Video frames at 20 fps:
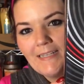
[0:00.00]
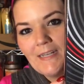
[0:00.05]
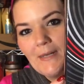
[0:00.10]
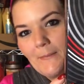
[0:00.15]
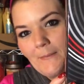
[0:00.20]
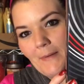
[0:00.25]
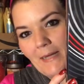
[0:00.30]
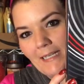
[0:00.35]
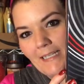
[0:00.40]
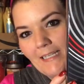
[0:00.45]

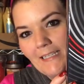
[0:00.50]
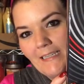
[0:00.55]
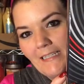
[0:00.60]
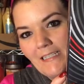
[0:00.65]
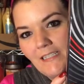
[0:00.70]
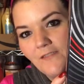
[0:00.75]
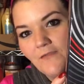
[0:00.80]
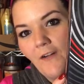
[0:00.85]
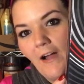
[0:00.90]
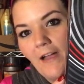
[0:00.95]
up making
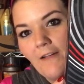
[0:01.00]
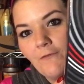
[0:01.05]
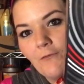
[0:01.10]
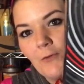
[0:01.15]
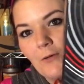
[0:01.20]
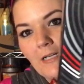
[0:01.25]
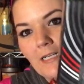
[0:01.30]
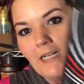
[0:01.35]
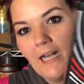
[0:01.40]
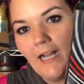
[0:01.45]
these
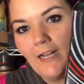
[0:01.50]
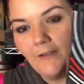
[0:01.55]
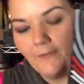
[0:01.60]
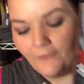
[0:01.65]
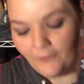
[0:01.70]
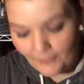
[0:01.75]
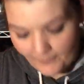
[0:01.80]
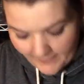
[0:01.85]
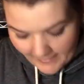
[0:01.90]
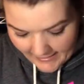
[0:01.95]
$5.49
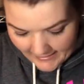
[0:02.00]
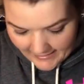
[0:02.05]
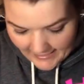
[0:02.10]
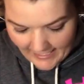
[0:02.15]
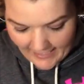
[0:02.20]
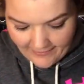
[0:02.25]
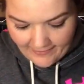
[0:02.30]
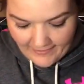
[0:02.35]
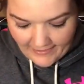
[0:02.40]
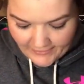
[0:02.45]
for me,
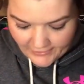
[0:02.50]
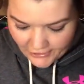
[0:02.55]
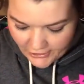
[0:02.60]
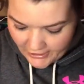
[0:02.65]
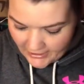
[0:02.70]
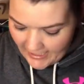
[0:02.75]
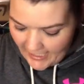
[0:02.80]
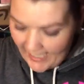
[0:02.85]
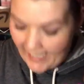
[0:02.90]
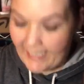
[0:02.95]
and then
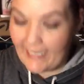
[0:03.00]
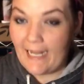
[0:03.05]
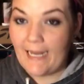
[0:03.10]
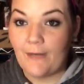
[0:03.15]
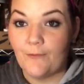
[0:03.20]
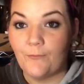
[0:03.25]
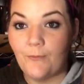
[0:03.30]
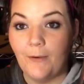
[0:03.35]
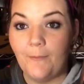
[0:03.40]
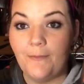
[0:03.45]
she had
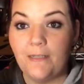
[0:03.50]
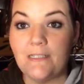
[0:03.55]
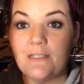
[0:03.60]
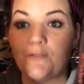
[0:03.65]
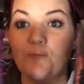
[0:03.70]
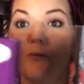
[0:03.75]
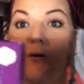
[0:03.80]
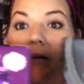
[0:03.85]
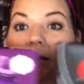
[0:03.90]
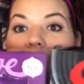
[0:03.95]
a
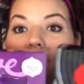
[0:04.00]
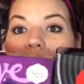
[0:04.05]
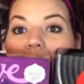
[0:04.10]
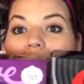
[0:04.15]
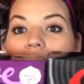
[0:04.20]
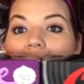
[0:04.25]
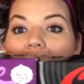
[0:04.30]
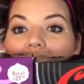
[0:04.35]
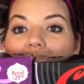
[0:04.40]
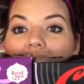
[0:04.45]
woman's one
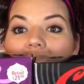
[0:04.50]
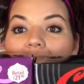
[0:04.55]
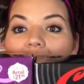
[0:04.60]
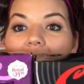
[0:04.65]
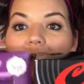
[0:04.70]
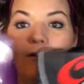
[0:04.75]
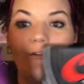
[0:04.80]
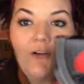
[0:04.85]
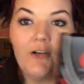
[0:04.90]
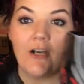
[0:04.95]
behind the
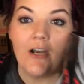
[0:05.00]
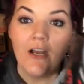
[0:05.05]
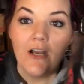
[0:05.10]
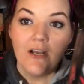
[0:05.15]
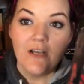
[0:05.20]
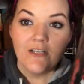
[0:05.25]
counter.